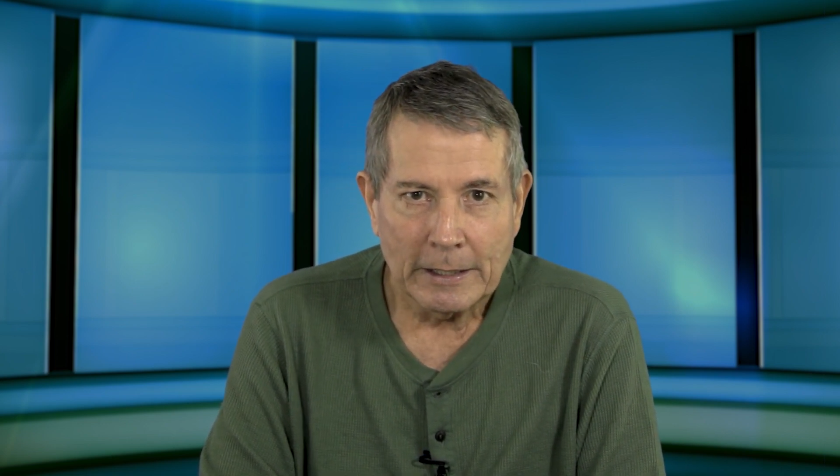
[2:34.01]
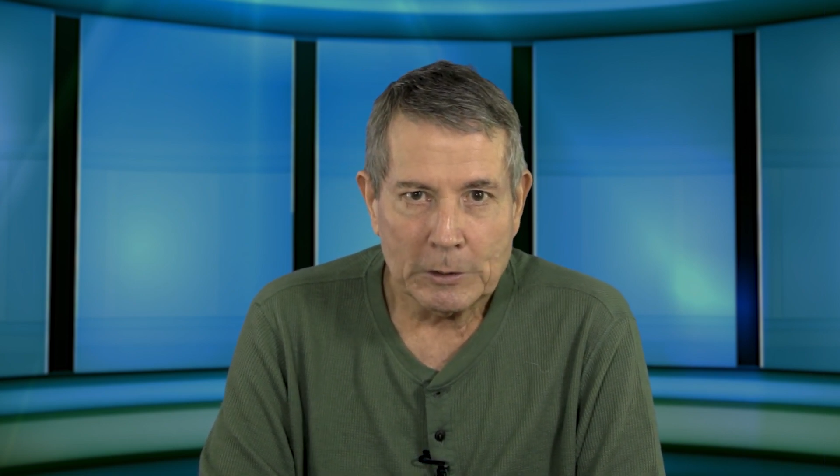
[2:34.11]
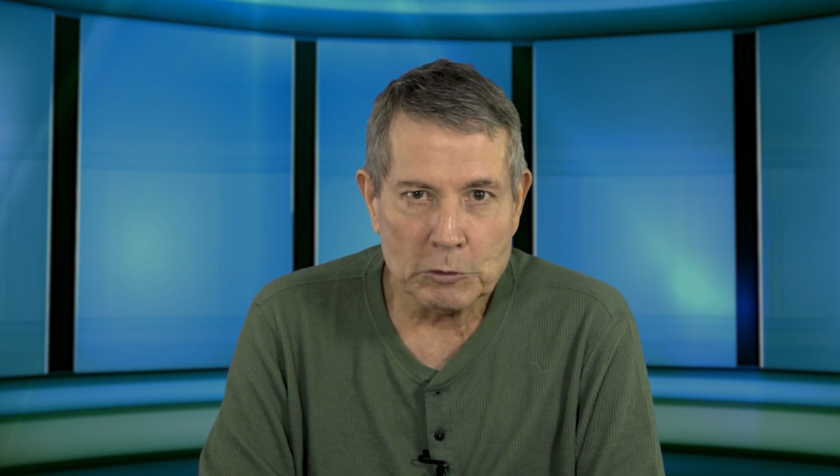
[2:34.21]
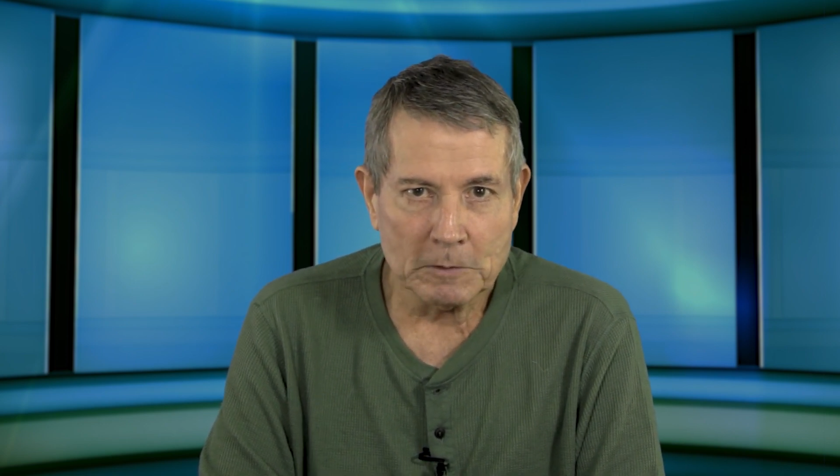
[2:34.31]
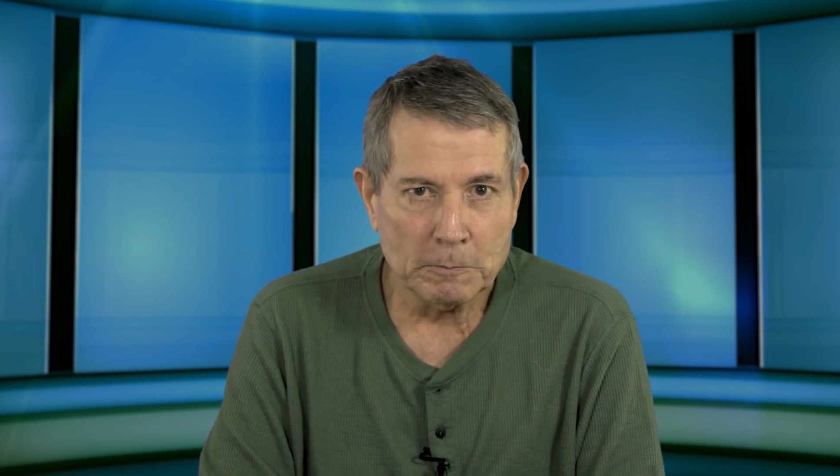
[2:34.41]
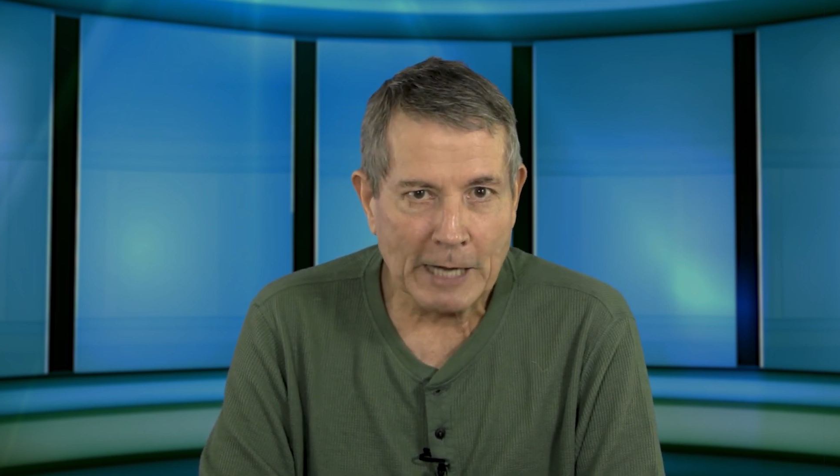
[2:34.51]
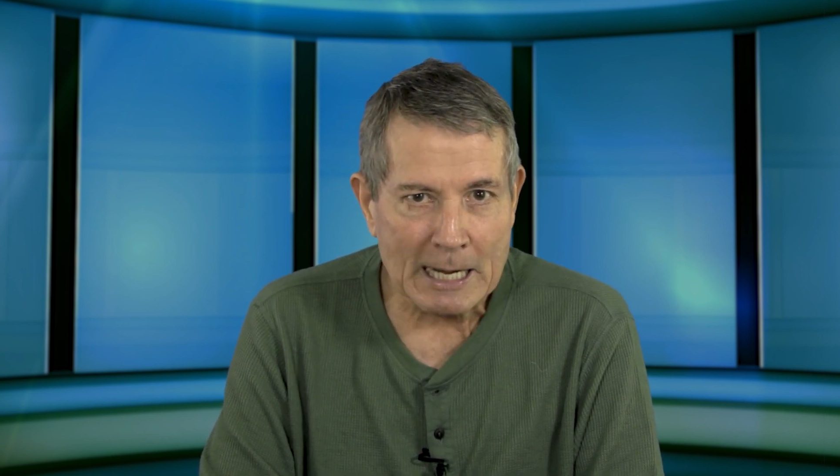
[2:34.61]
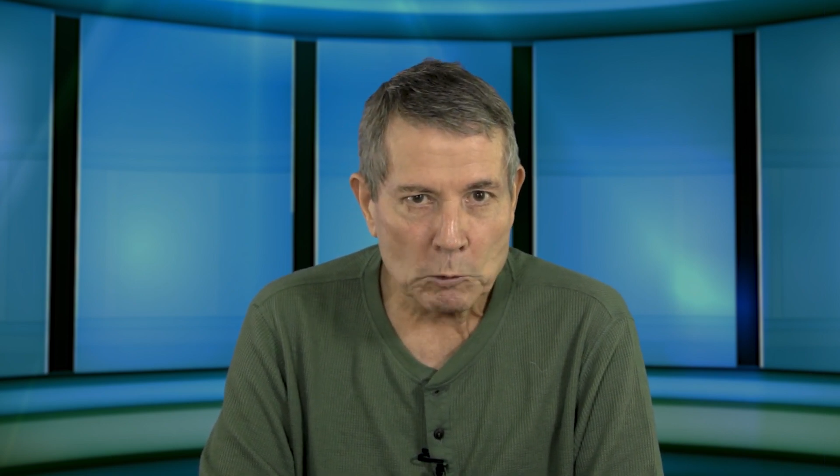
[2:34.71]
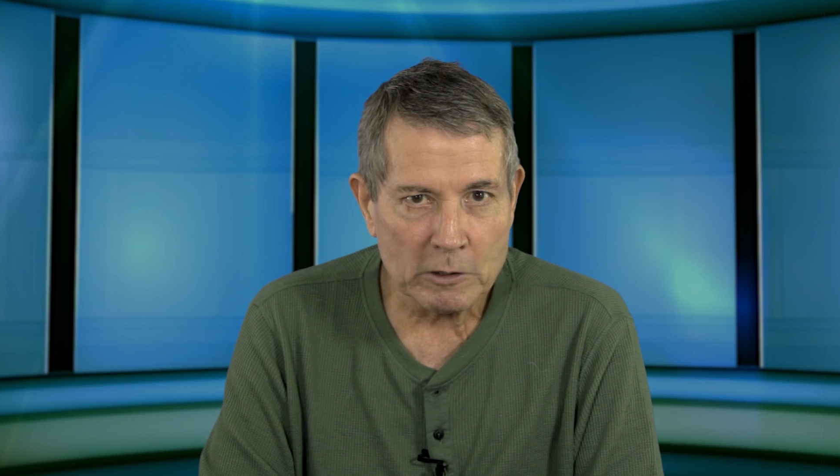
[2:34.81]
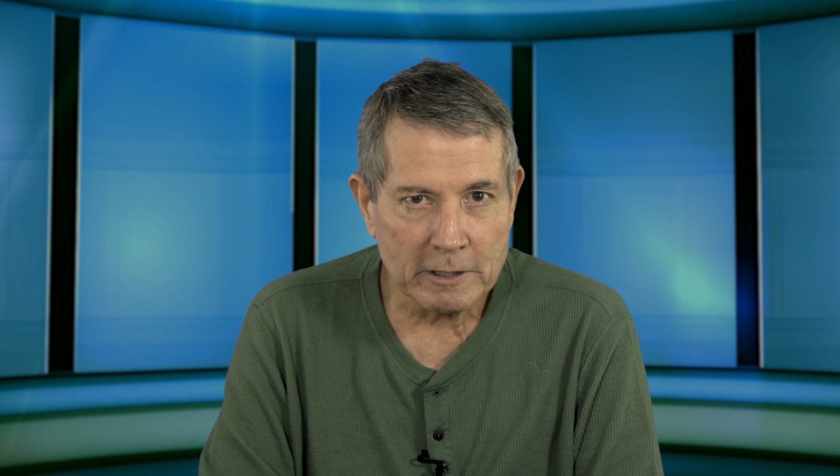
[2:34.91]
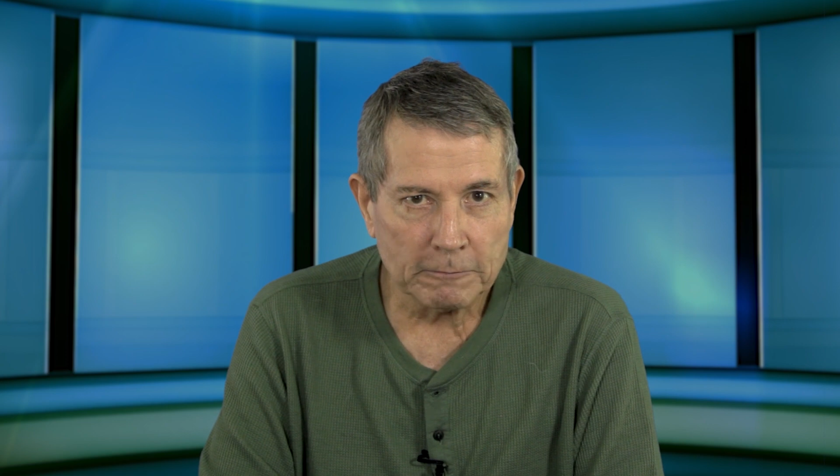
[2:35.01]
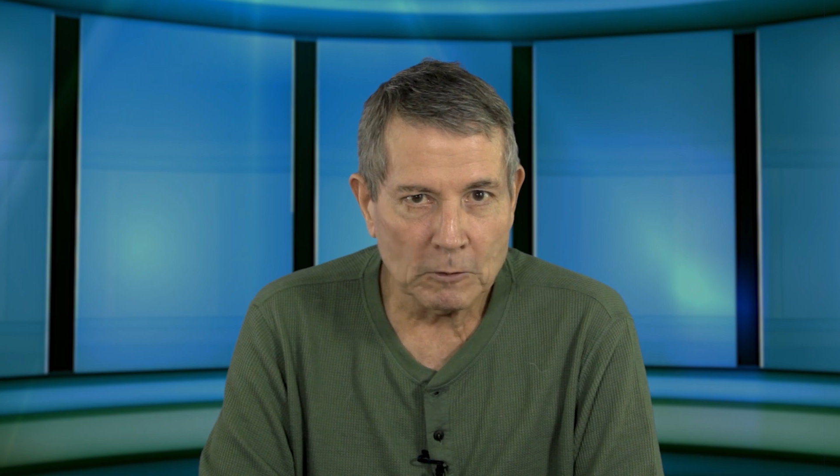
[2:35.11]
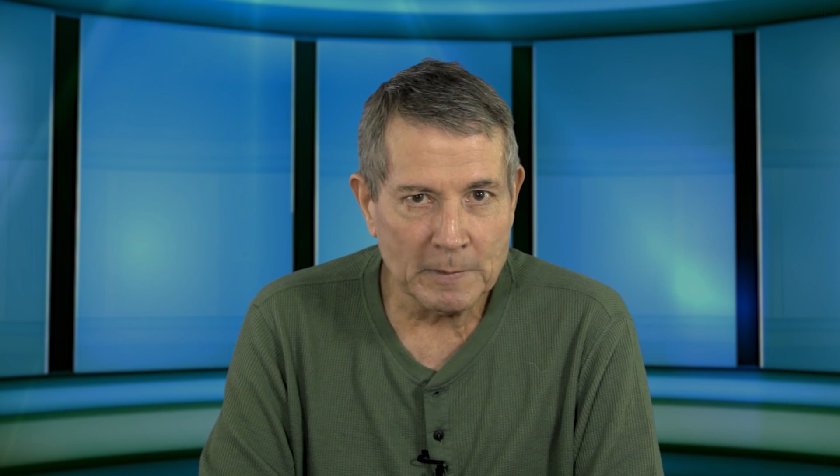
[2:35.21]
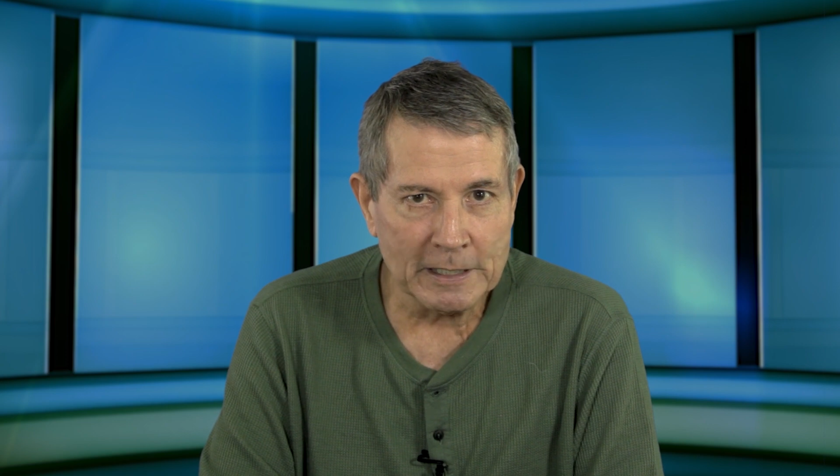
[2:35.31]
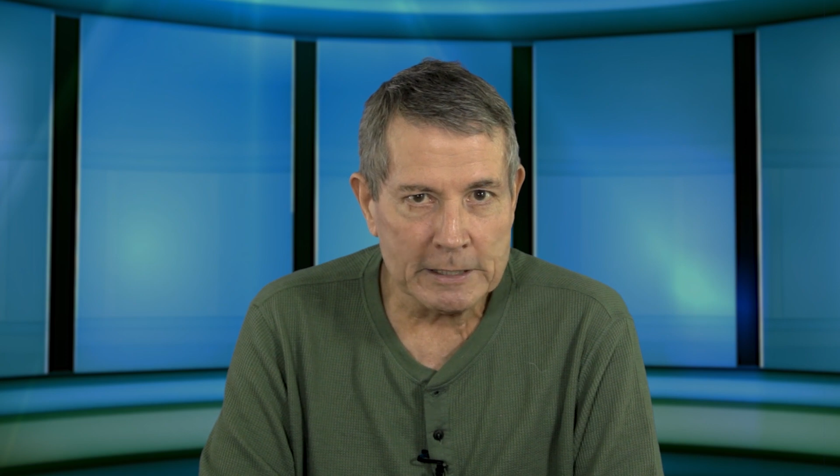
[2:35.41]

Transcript: You can power it from a